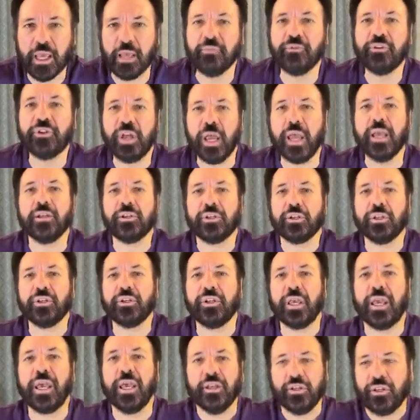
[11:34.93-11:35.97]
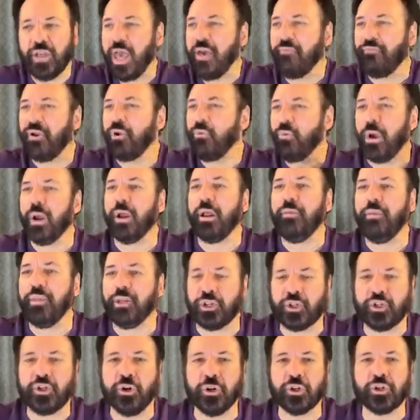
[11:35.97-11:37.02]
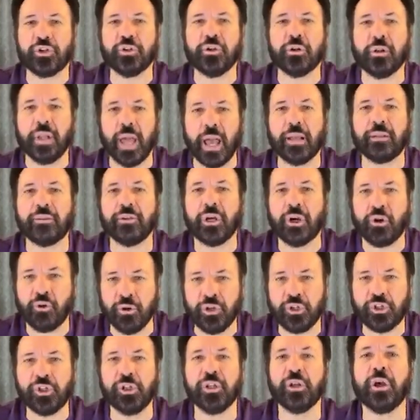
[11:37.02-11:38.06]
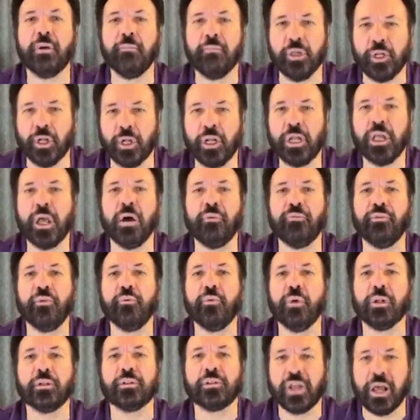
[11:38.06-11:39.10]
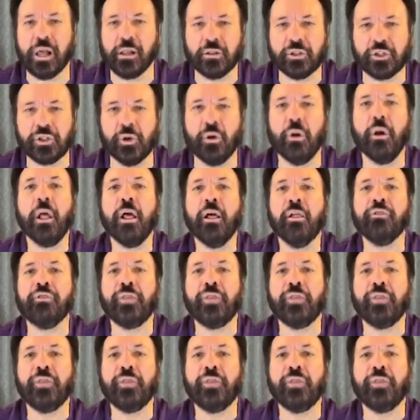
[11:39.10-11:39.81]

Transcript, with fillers: if Jesus is everywhere in the church, like the Christian community of the world tells you,